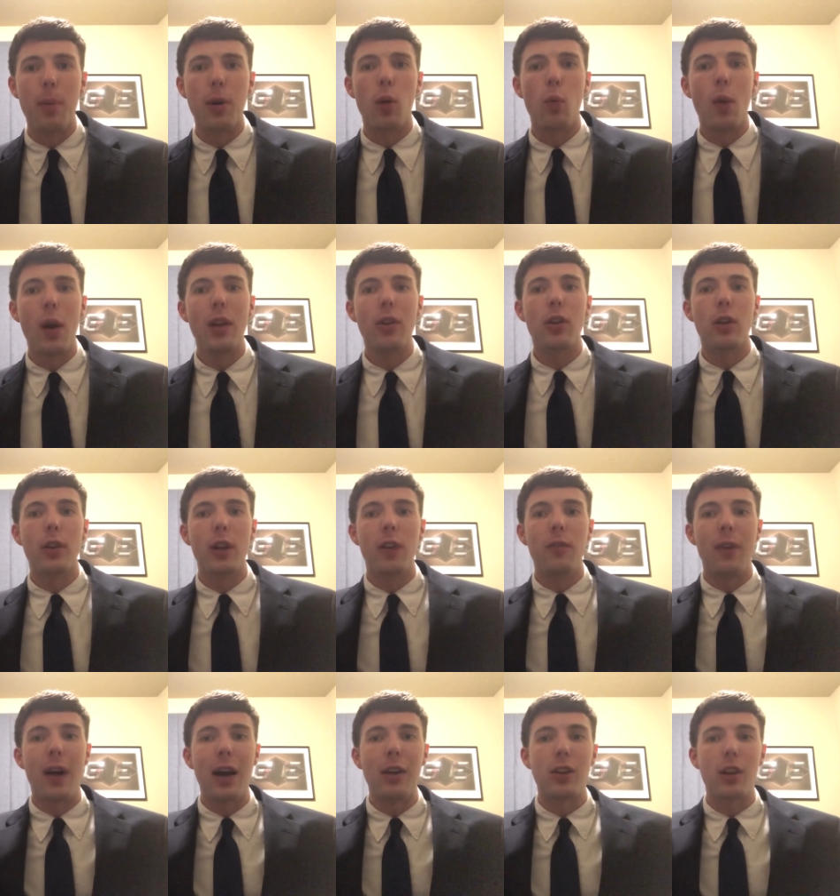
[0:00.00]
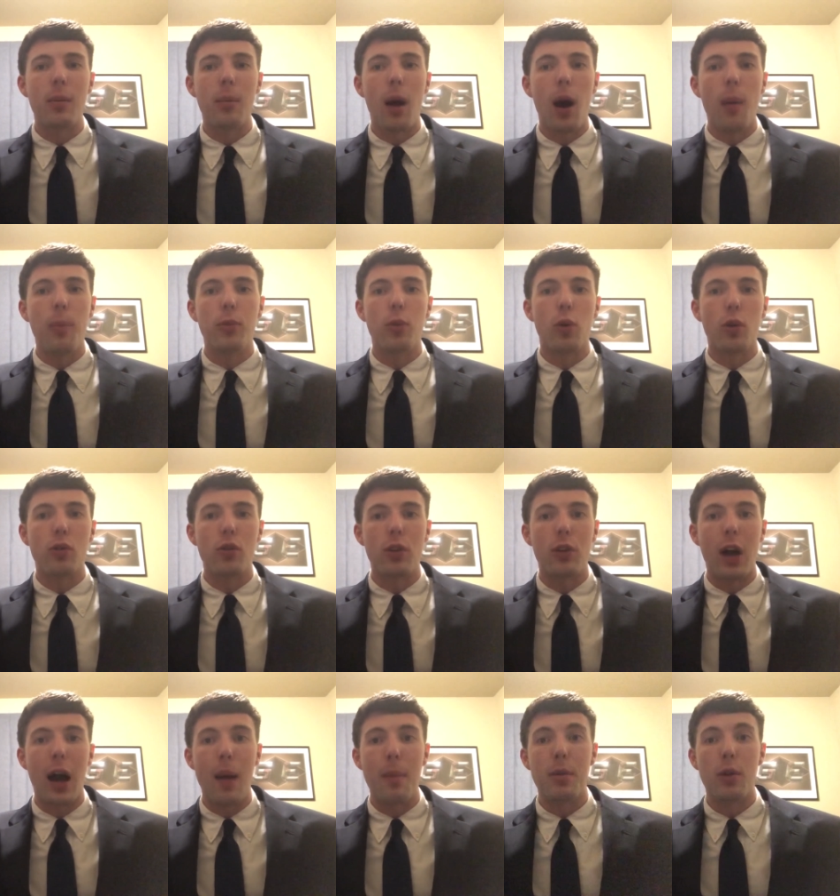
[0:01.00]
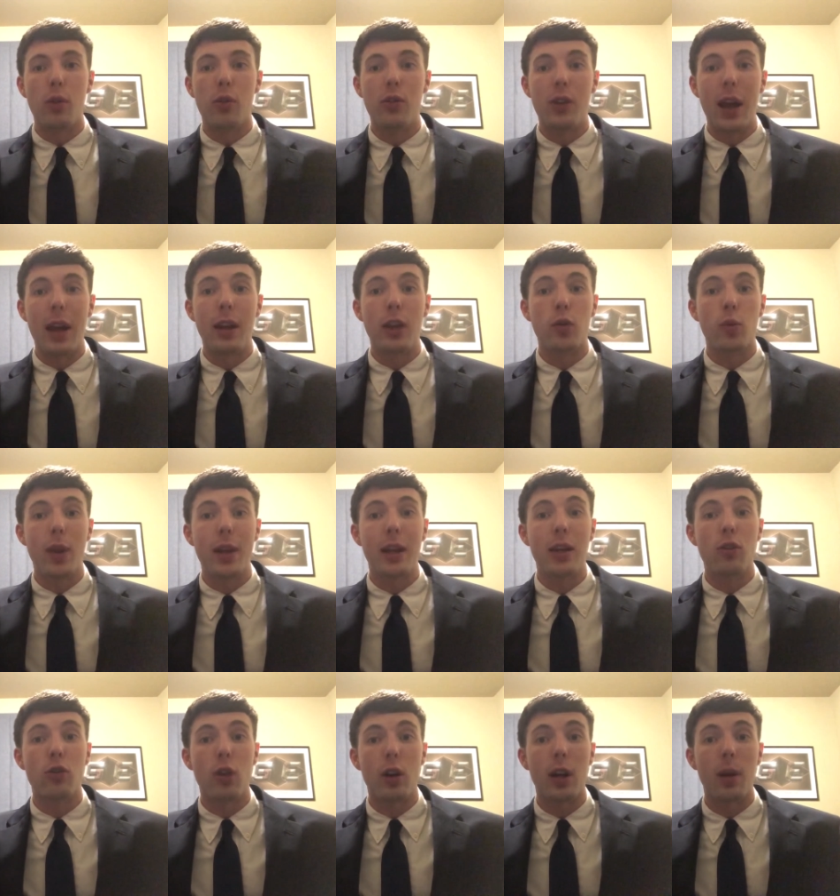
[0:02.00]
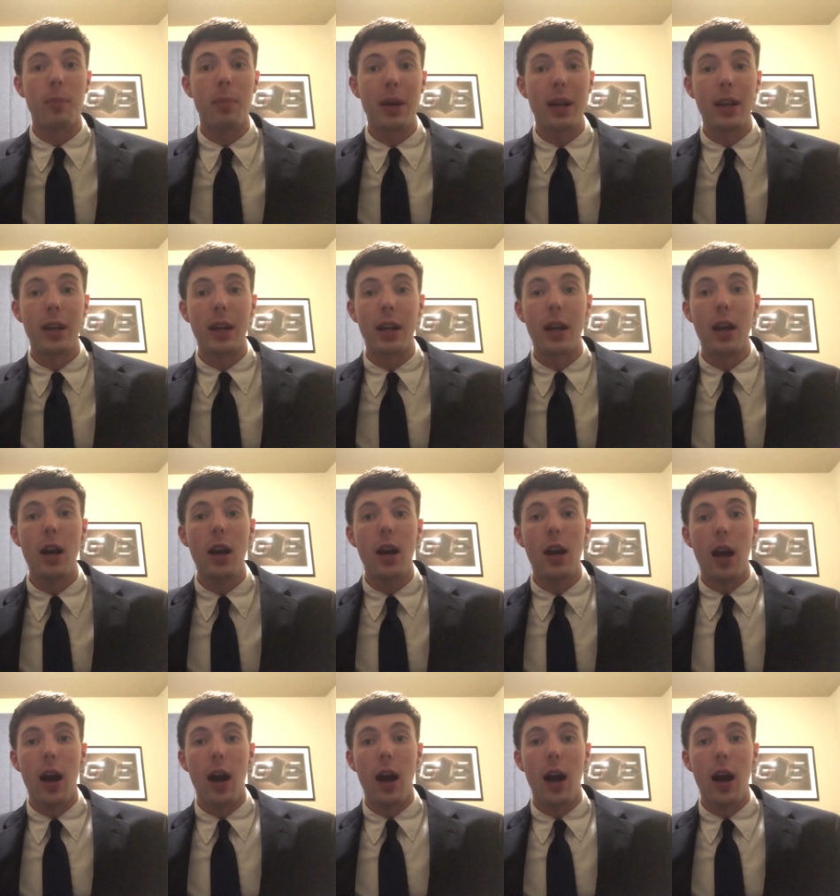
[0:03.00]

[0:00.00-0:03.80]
but a win solidifies them up towards the top of those standings where they can start competing